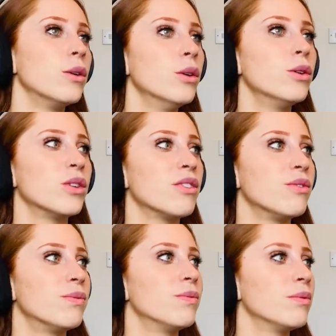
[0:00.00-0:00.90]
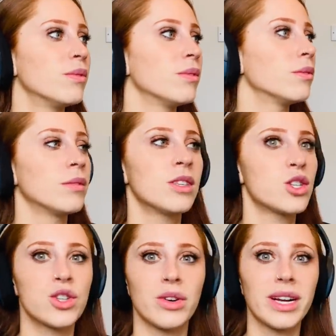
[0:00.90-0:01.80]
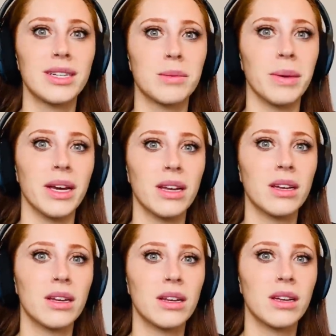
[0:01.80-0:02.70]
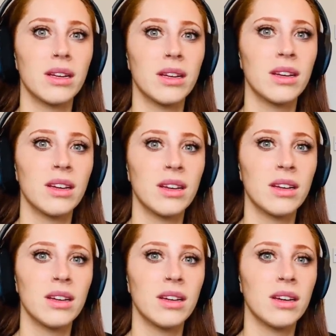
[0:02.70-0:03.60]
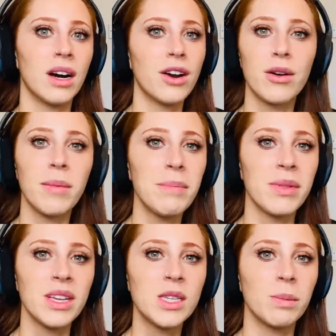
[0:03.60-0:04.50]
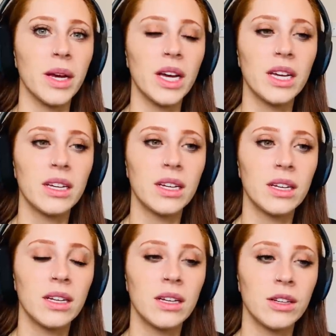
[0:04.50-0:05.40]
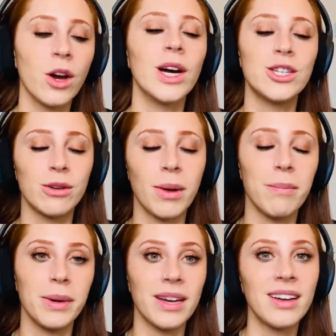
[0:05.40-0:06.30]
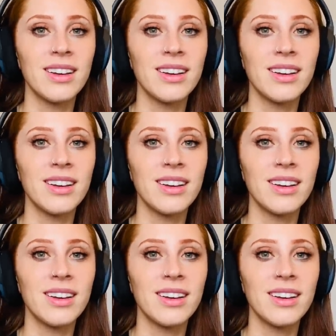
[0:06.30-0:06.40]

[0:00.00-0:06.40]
Ooh, the strings bit. I don't remember this bit. No, I do remember.